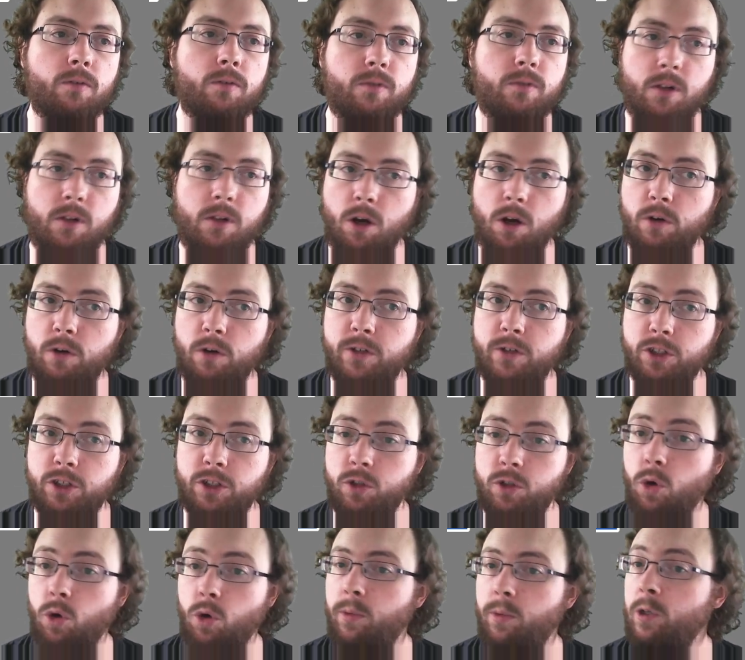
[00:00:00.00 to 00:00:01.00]
unofficial
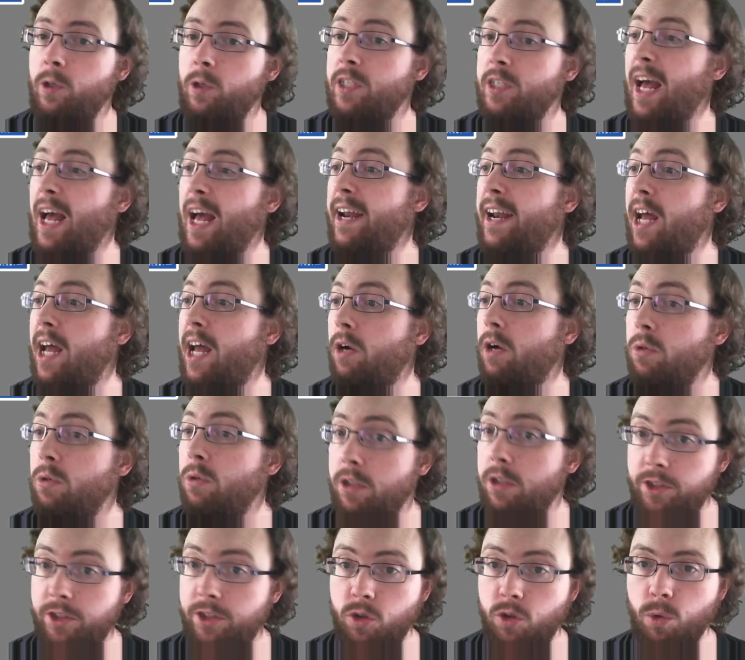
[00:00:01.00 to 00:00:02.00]
score button, and now
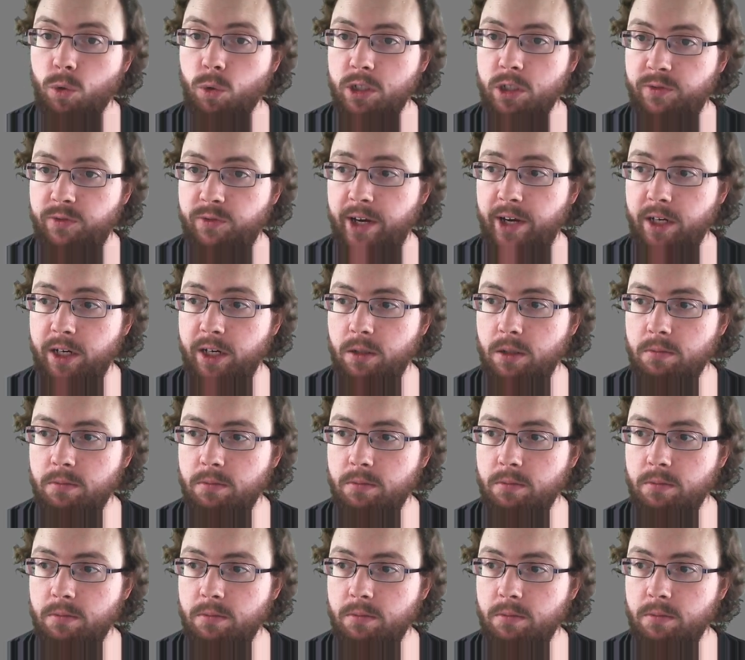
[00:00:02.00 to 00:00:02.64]
the score is final.